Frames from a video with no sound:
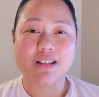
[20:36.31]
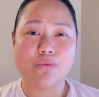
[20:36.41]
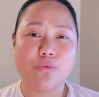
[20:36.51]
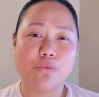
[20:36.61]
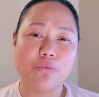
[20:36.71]

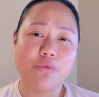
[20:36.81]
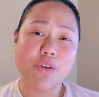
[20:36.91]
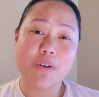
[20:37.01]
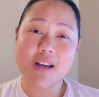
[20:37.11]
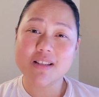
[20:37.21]
If
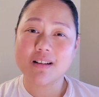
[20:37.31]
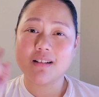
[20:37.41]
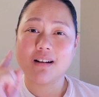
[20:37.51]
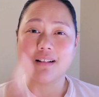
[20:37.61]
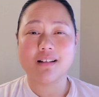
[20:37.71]
you guys are
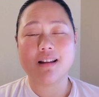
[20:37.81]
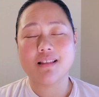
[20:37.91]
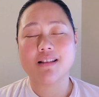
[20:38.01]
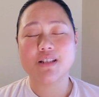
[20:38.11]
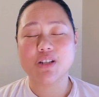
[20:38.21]

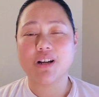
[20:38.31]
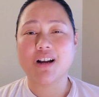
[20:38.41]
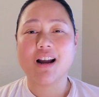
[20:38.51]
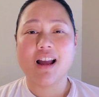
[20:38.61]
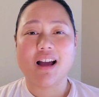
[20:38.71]
gardening this
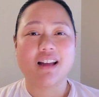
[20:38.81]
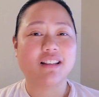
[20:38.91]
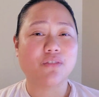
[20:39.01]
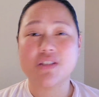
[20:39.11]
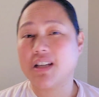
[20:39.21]
year, I'd
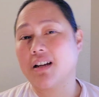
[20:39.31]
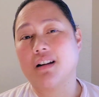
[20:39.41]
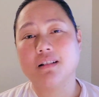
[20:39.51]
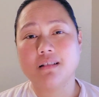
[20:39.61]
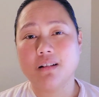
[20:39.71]
love to
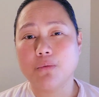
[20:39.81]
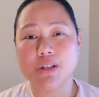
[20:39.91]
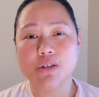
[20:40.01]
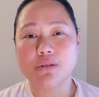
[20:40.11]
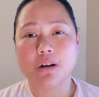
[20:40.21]
hear
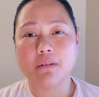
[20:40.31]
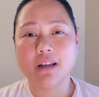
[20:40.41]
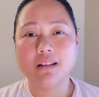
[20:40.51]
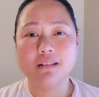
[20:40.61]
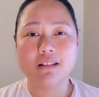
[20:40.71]
what you're
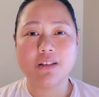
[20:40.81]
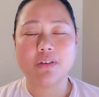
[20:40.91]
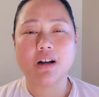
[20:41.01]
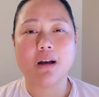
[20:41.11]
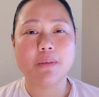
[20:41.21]
growing. Leave a
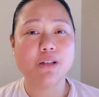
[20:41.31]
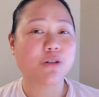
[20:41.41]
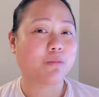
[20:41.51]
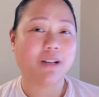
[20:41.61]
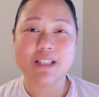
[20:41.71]
comment
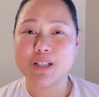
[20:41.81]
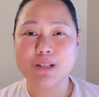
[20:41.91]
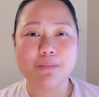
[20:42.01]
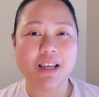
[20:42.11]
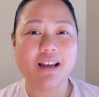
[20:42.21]
or
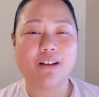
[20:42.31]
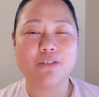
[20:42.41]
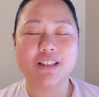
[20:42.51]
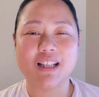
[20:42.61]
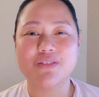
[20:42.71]
message me. I
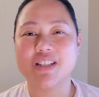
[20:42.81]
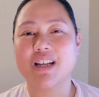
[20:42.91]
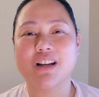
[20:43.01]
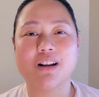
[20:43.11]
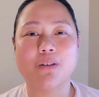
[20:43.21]
would love to
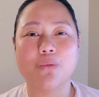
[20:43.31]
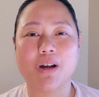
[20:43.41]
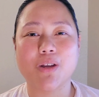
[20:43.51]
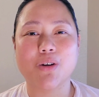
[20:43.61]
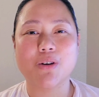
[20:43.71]
hear
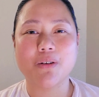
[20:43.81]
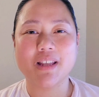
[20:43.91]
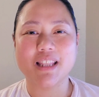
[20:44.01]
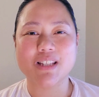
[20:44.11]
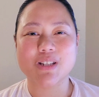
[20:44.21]
what you're
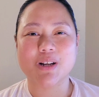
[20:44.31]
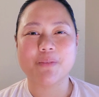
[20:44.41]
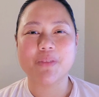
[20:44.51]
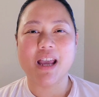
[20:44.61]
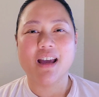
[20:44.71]
growing this
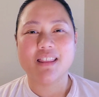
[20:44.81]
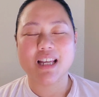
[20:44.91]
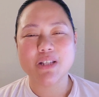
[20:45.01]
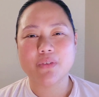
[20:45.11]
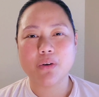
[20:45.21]
year.
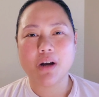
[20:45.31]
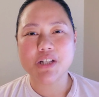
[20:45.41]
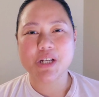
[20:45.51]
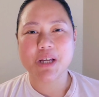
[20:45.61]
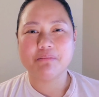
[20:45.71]
Thanks for
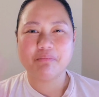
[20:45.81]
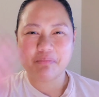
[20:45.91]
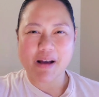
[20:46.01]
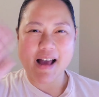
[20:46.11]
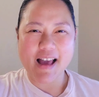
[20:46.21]
watching.
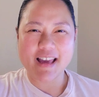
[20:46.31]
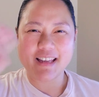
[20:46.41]
Bye.